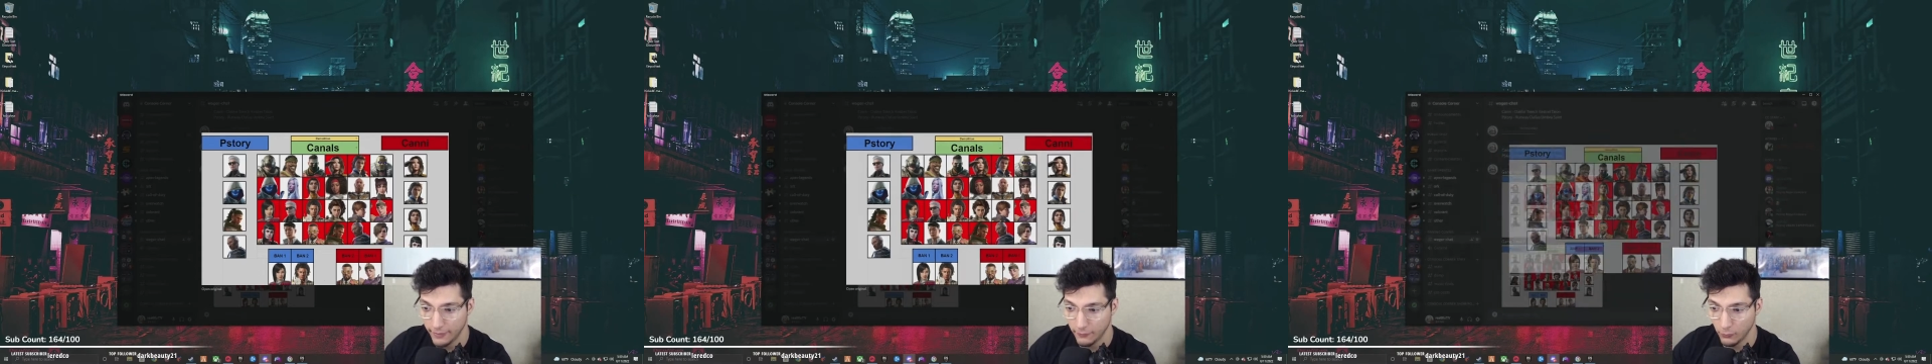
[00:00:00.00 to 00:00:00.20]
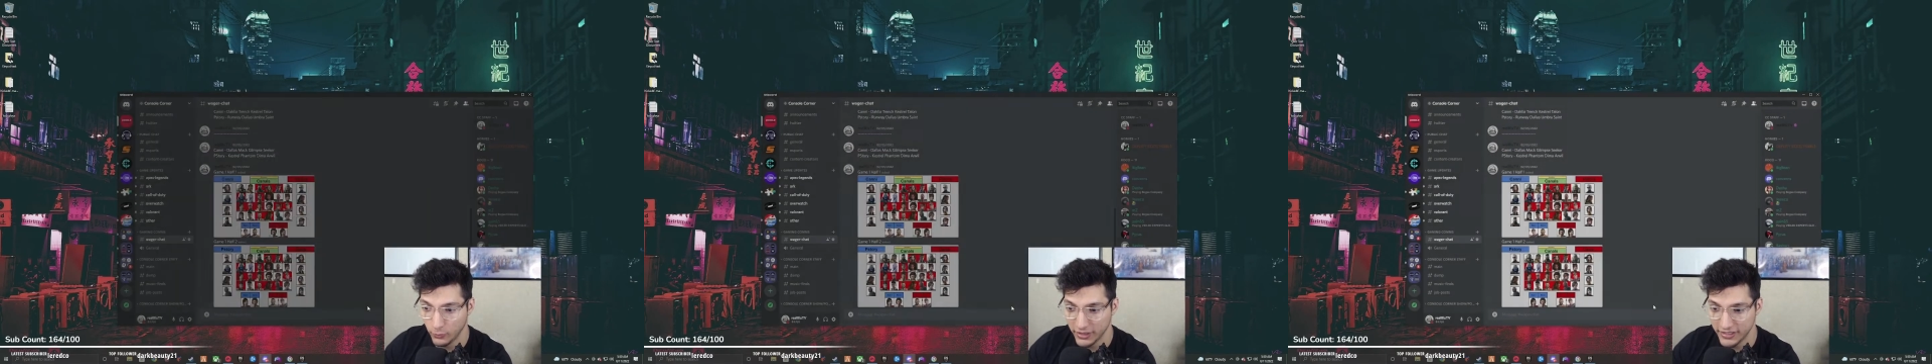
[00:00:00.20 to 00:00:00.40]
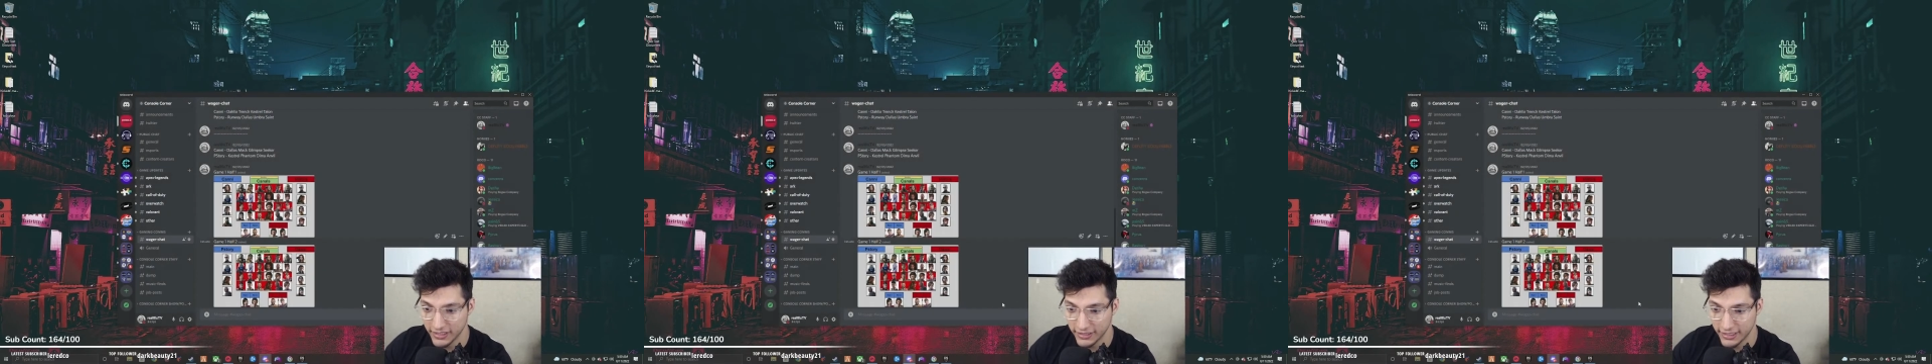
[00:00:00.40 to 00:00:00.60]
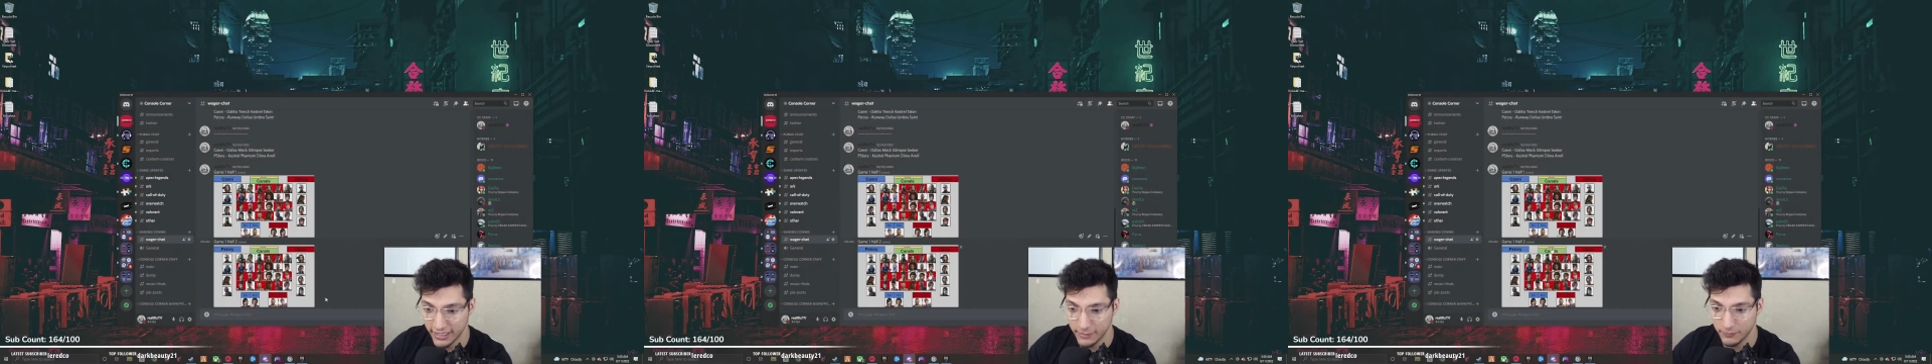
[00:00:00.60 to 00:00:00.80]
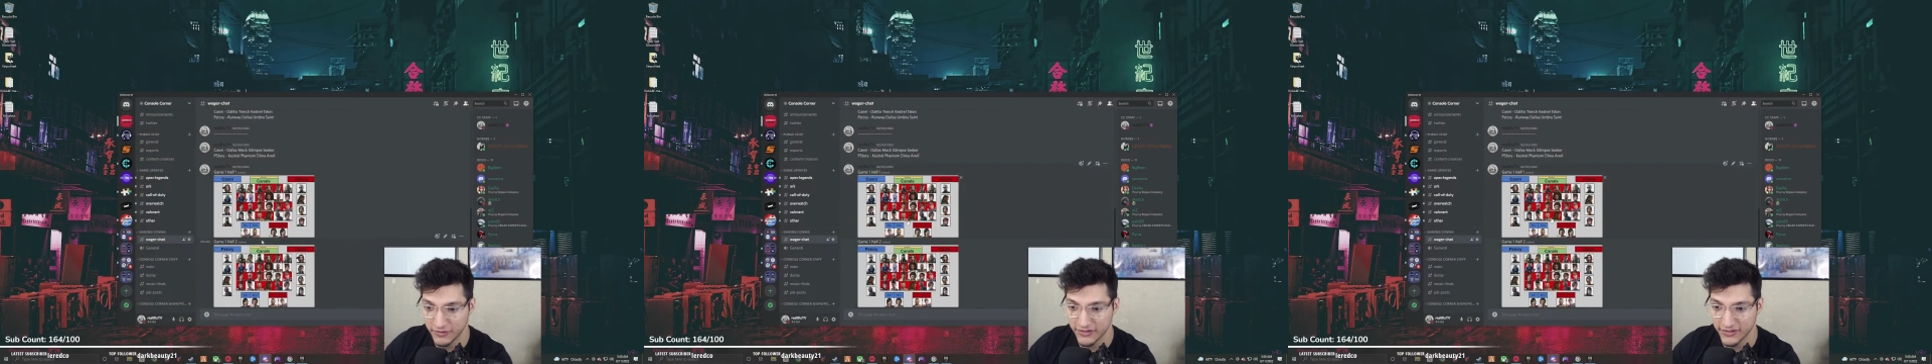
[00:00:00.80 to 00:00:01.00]
We did
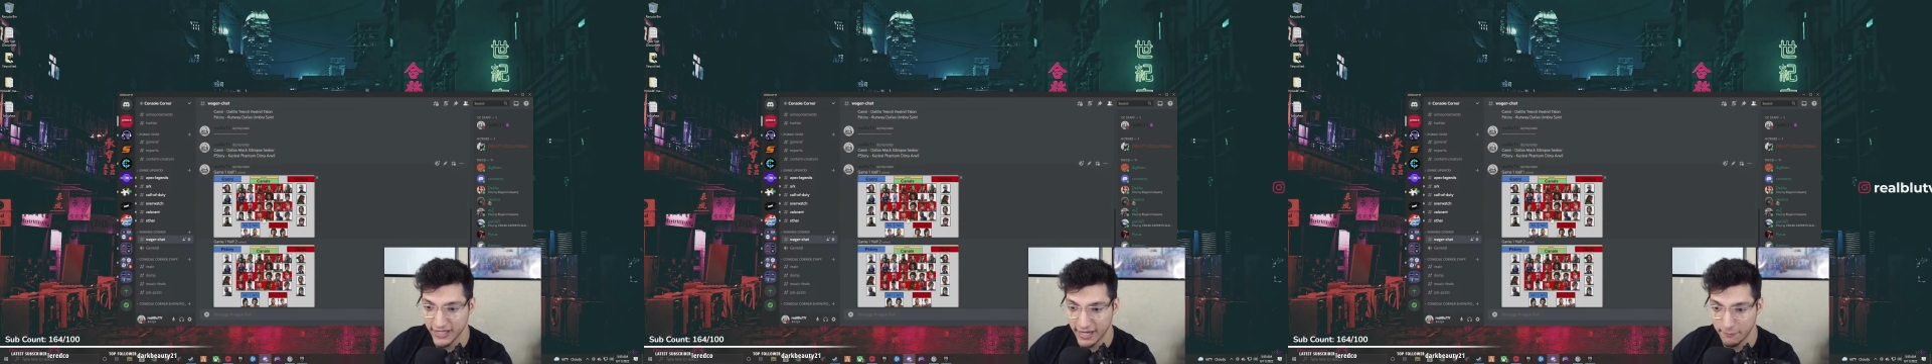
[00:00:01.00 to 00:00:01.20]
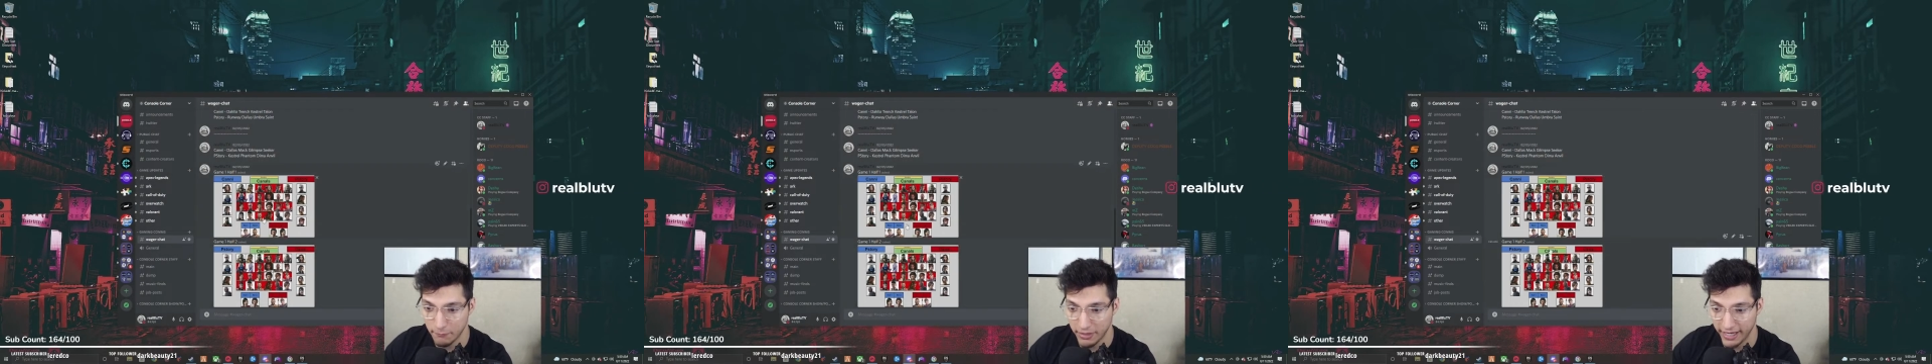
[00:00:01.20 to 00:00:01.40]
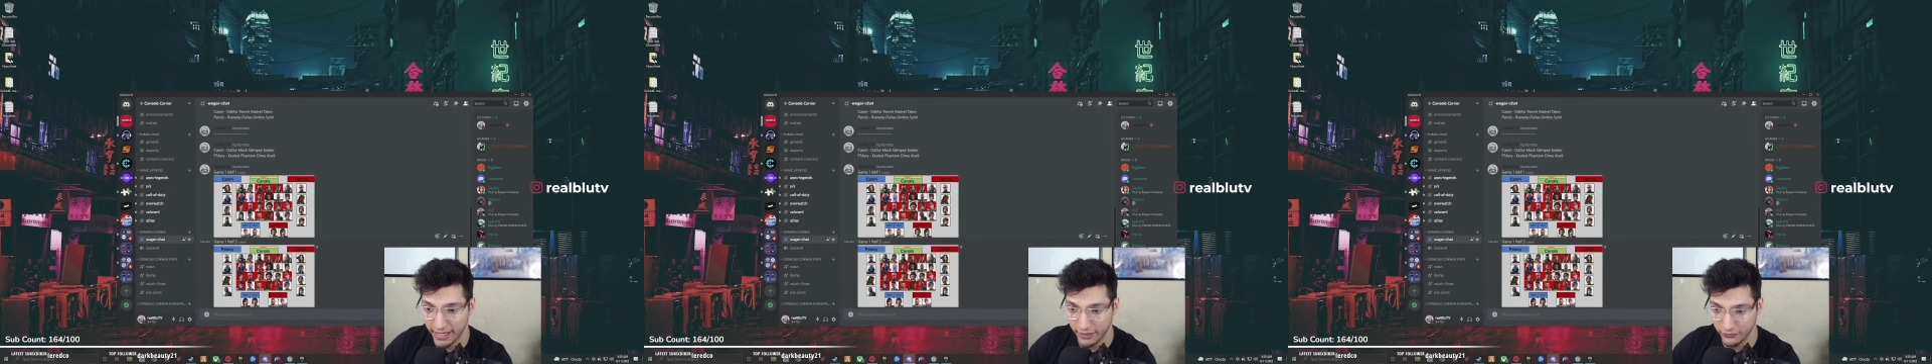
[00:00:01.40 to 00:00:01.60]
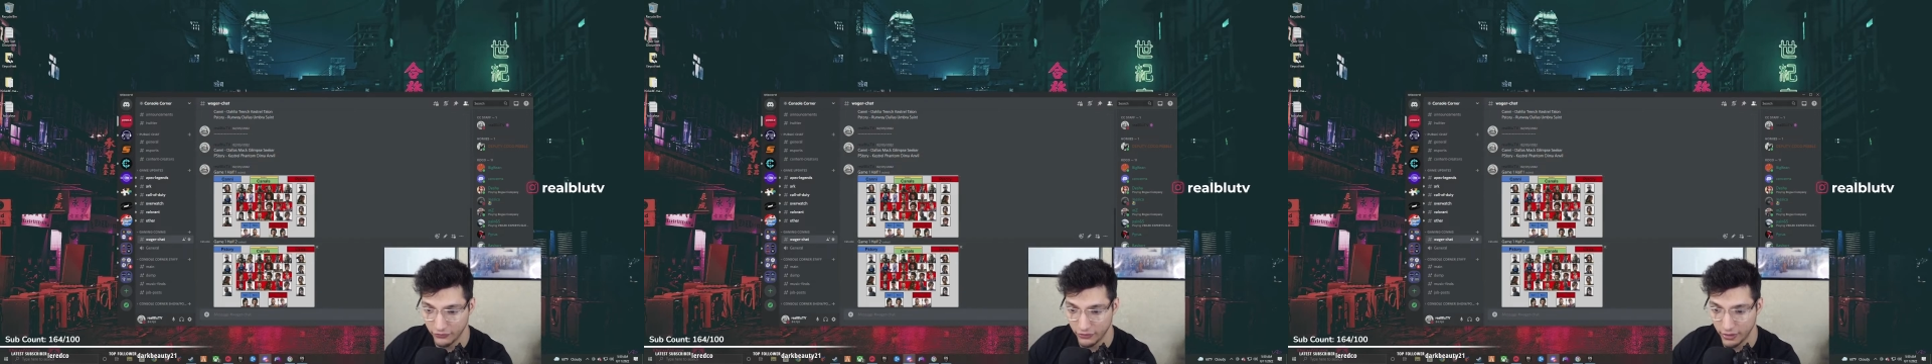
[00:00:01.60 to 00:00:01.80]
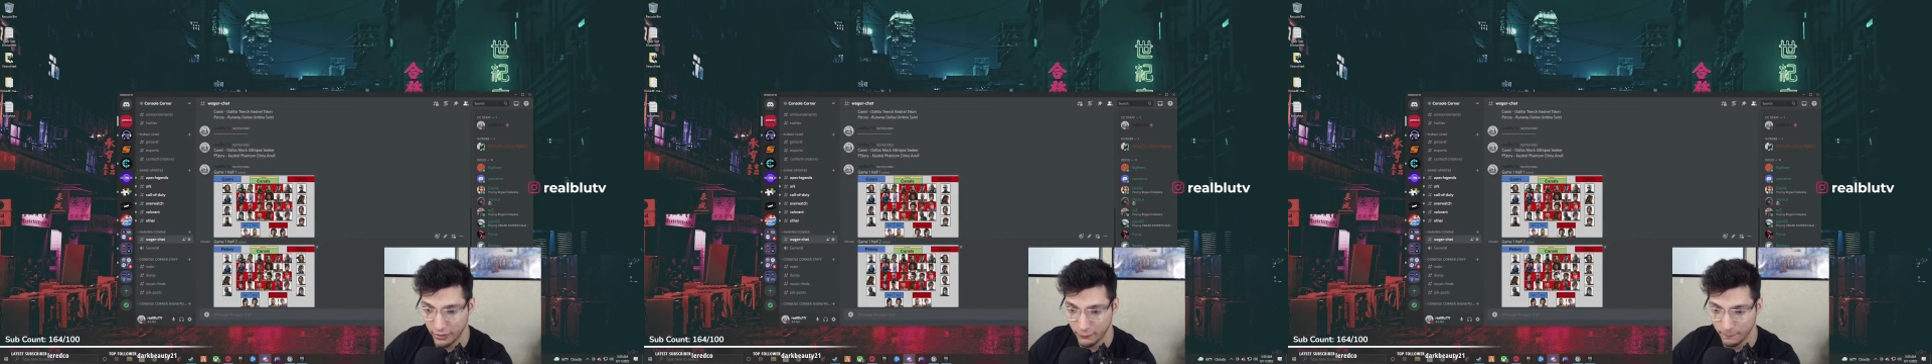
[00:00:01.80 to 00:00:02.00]
keep the same bands,
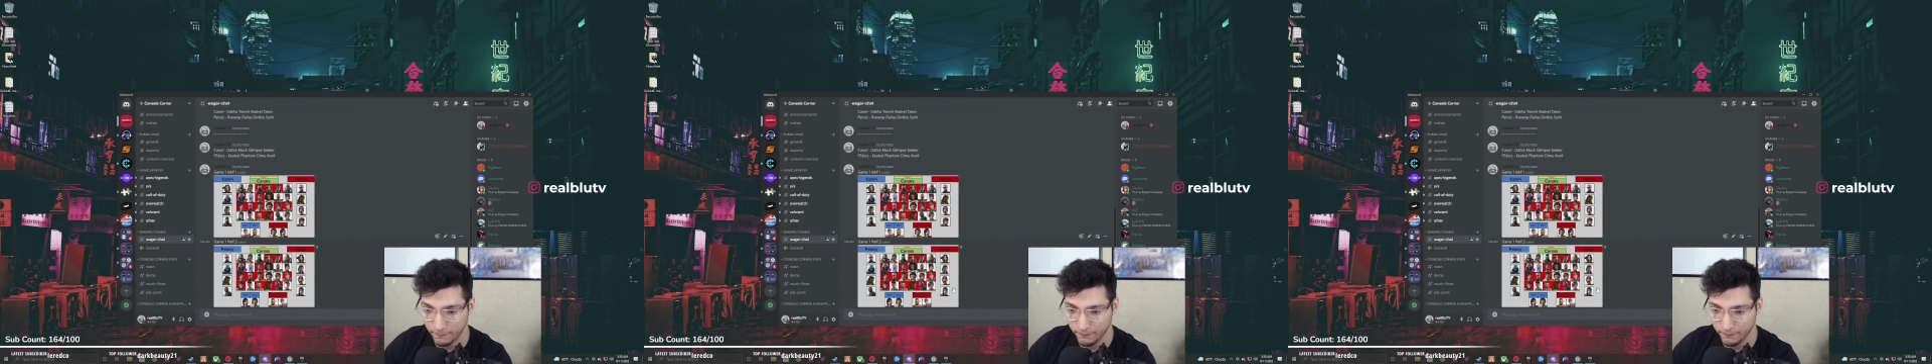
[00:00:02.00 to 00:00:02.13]
though,